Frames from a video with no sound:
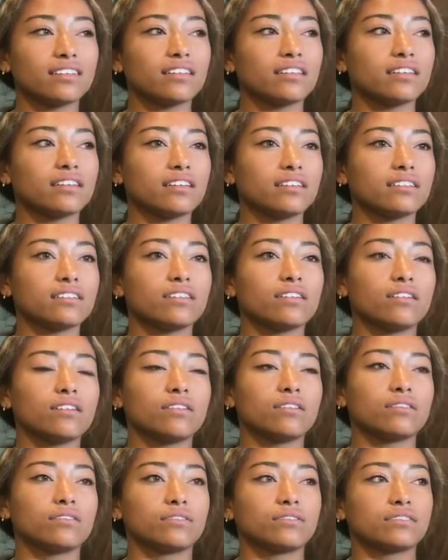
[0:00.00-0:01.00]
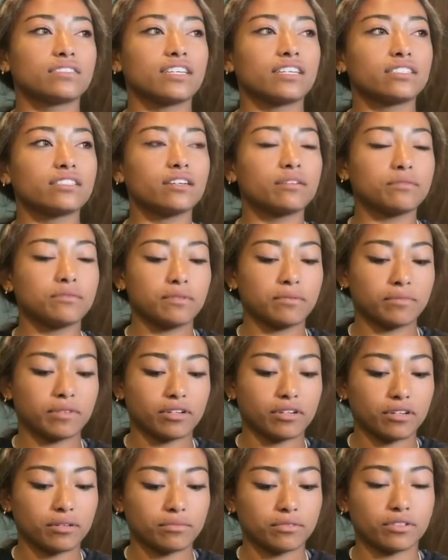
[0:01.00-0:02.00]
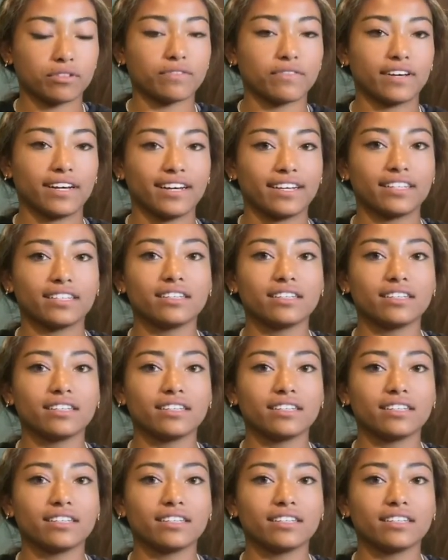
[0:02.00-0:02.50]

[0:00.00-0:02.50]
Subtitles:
No, tank tops make my arms look fat.